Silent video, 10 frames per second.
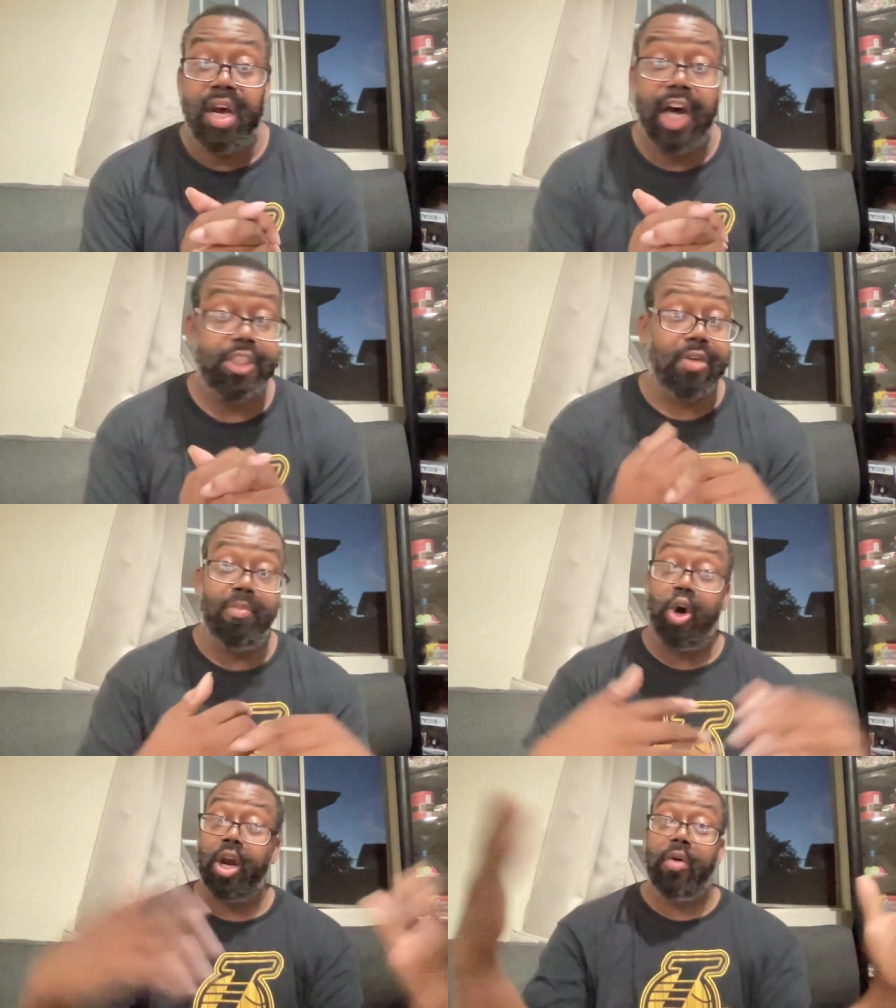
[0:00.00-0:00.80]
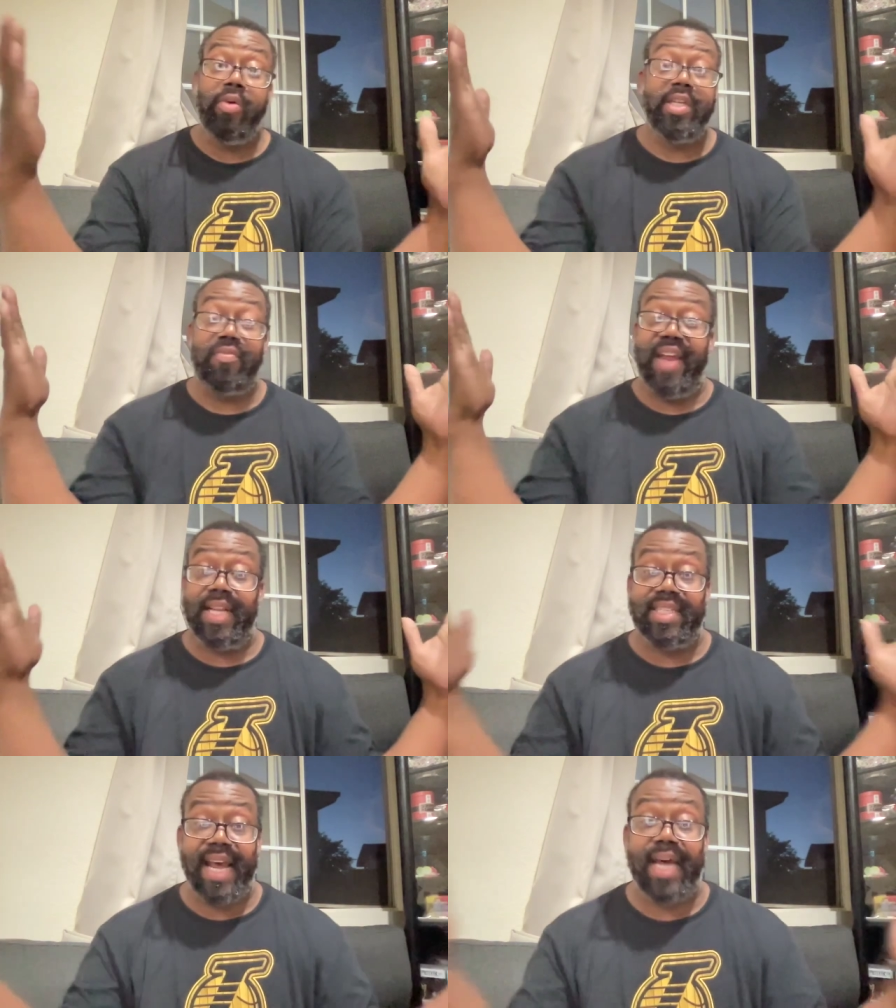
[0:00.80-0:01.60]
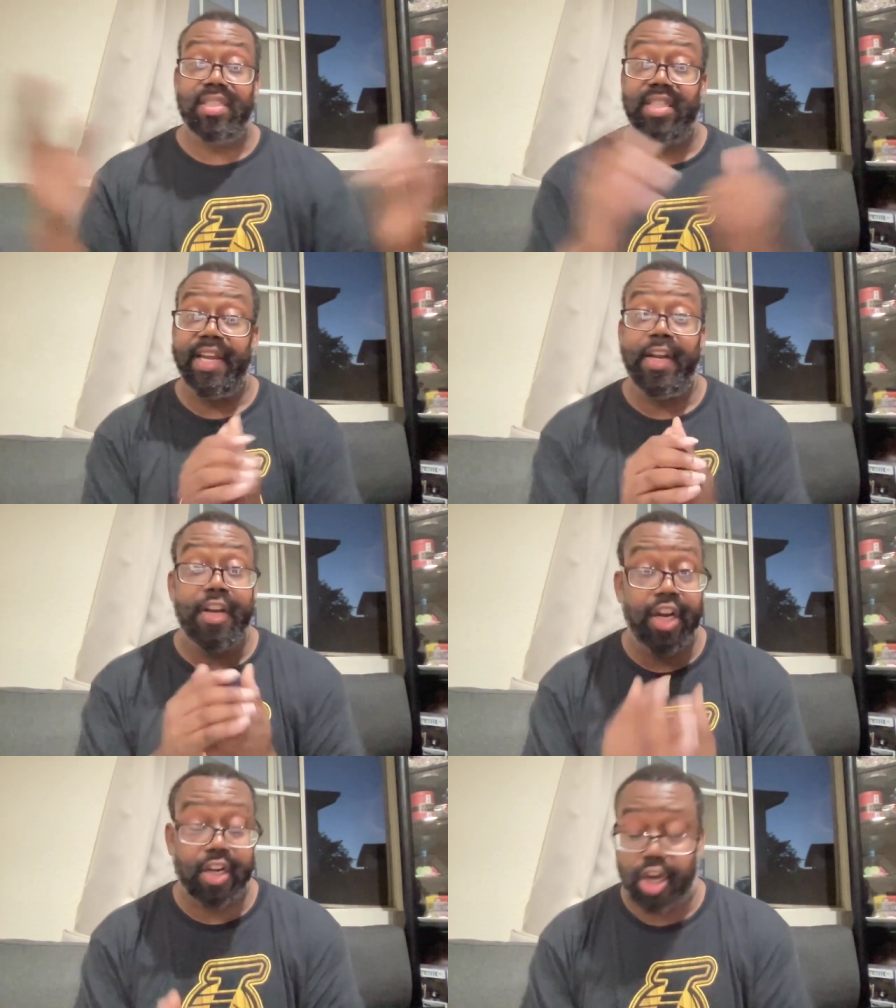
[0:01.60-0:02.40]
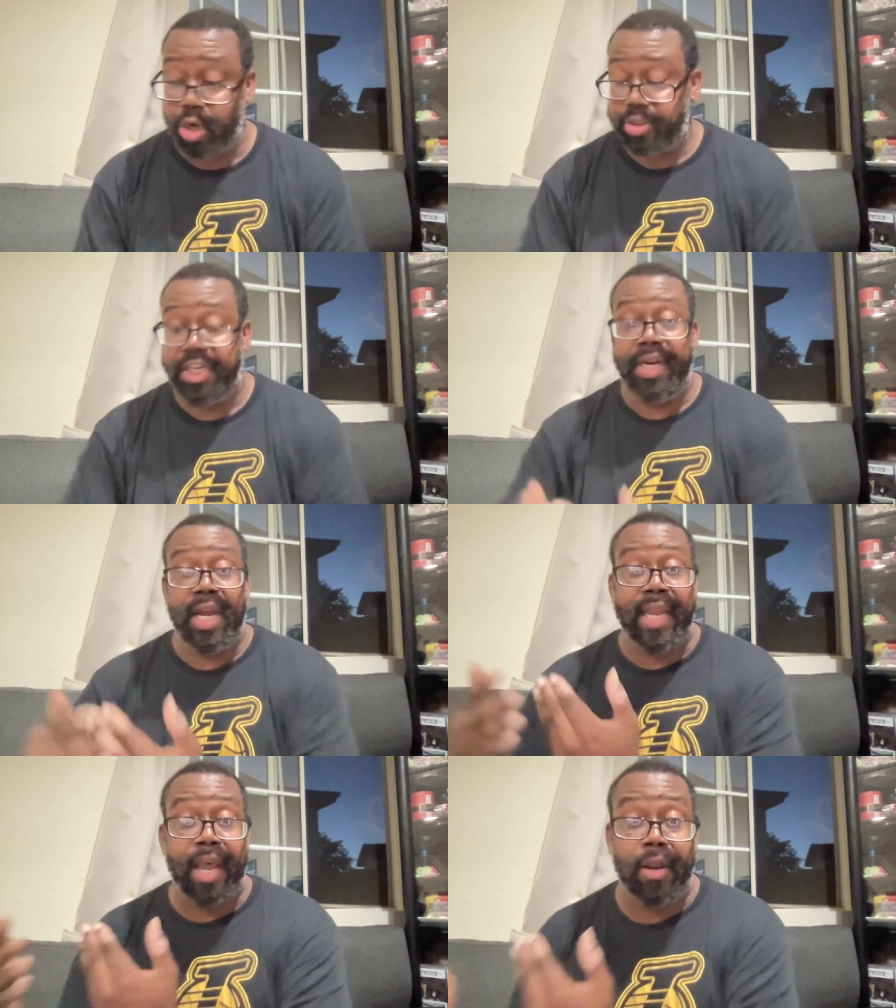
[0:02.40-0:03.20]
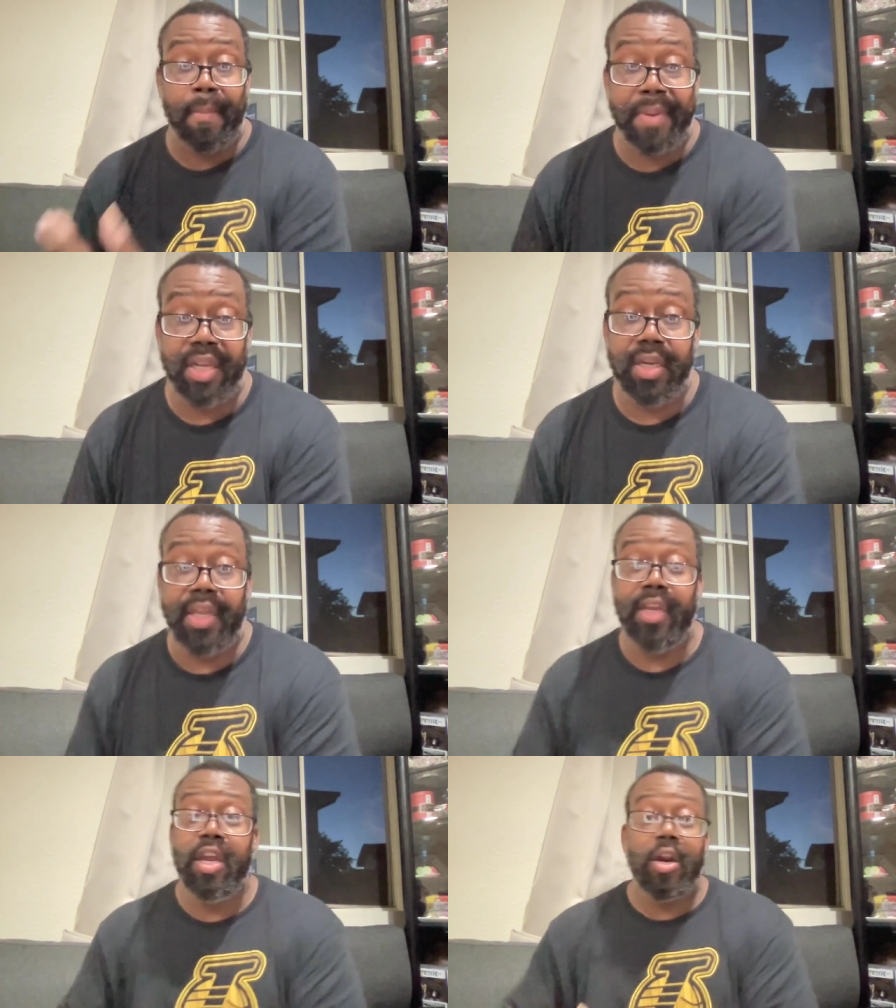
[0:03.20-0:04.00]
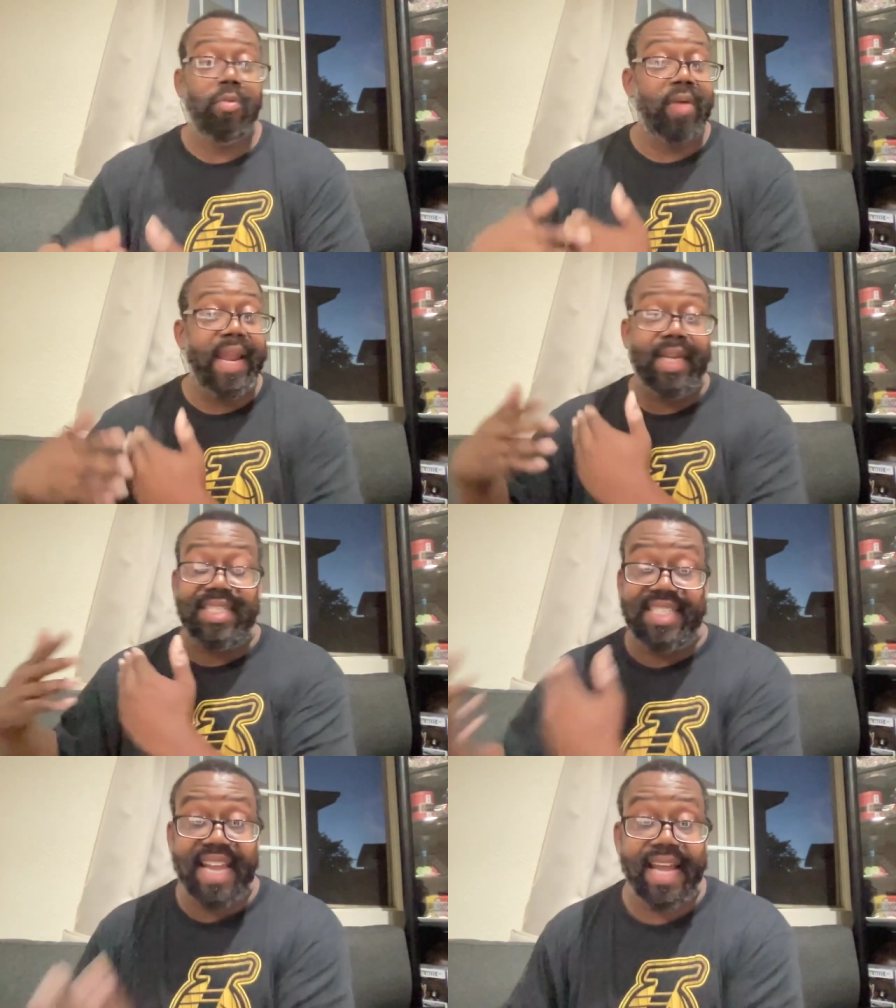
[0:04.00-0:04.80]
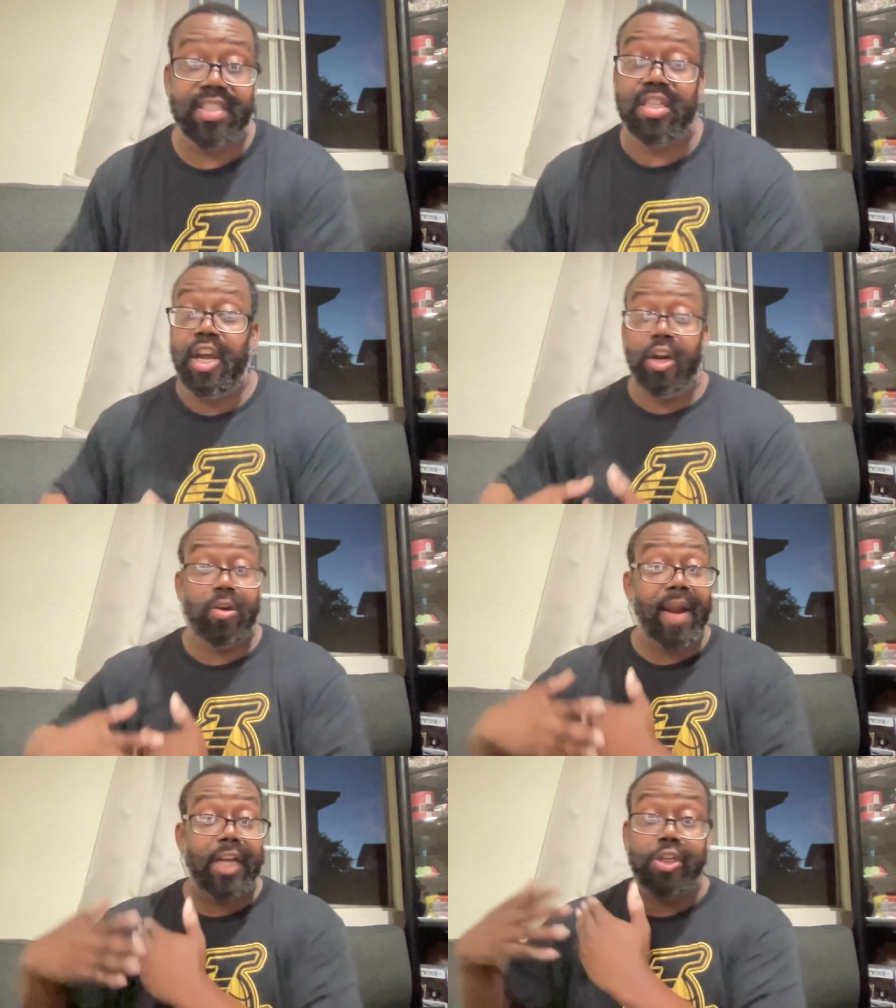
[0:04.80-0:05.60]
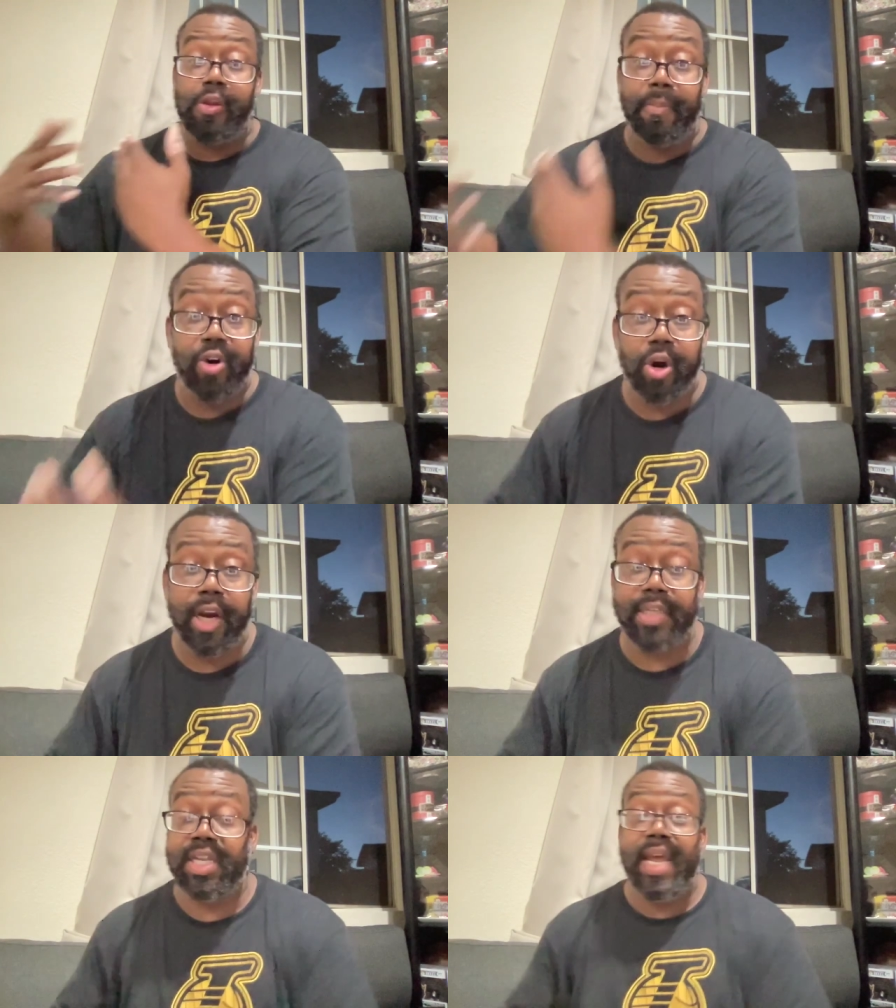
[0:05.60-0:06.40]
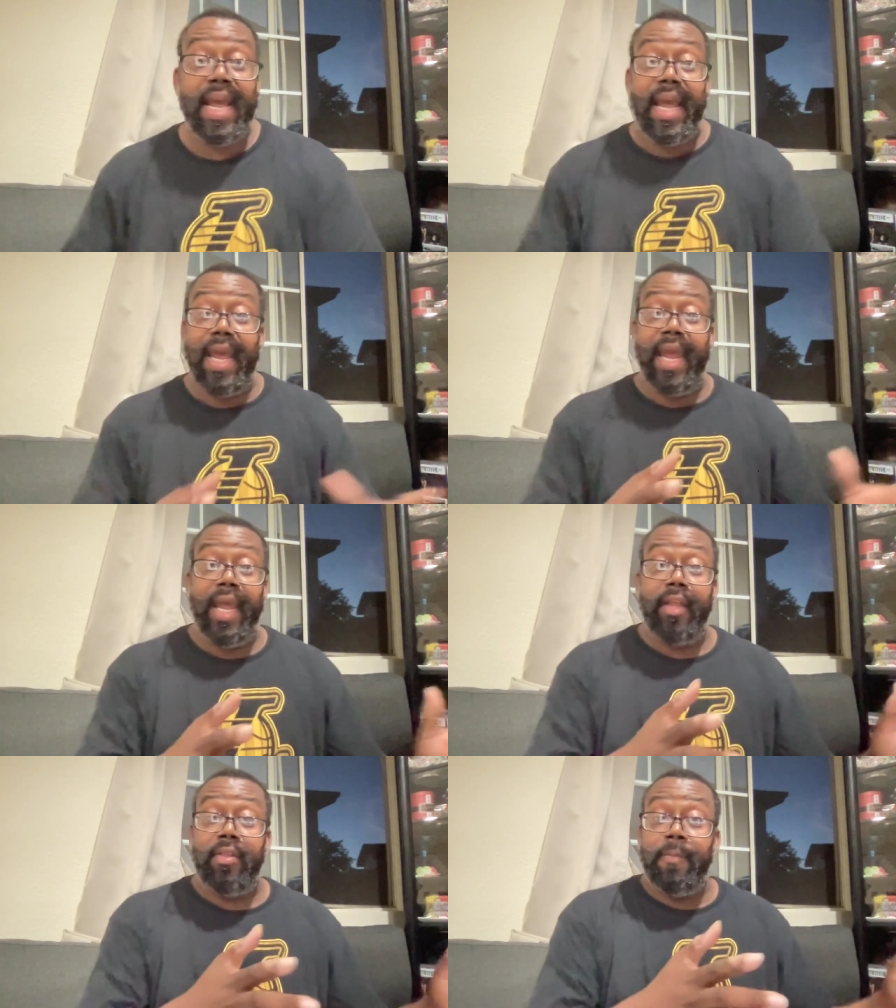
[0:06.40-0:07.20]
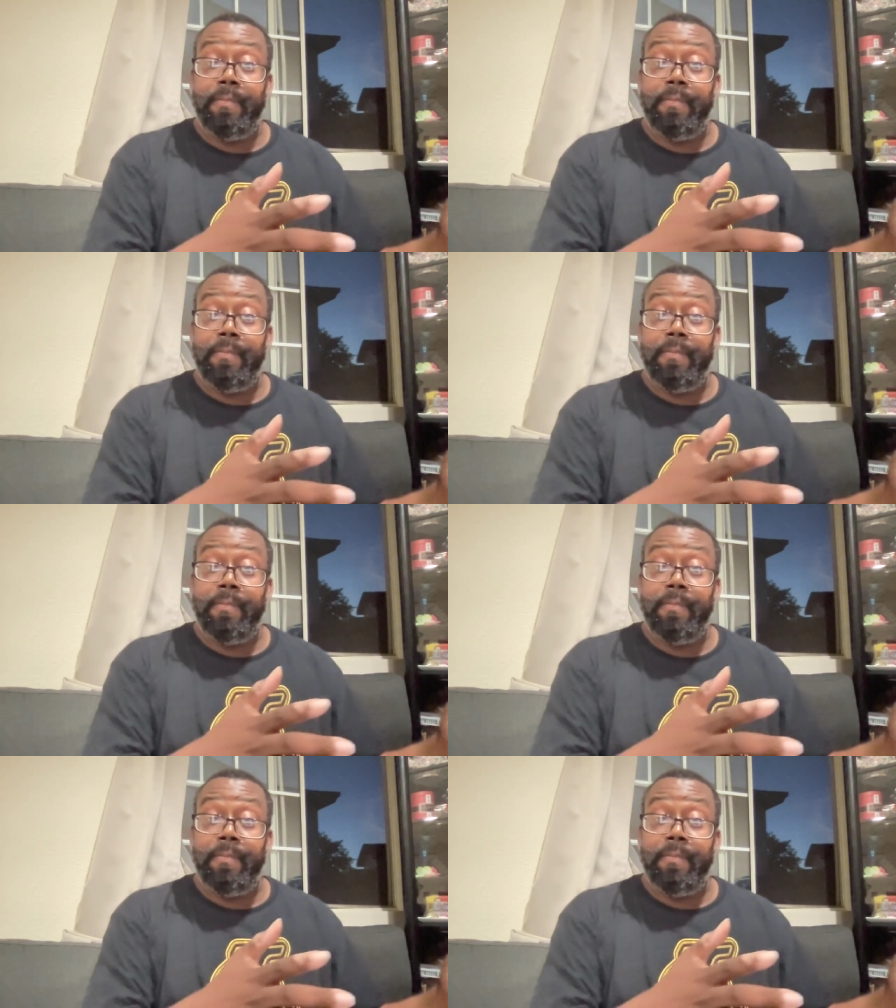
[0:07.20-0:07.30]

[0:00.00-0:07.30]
Hachimura was fantastic. Good coaching, accountability, ran sets, crashed the boards. And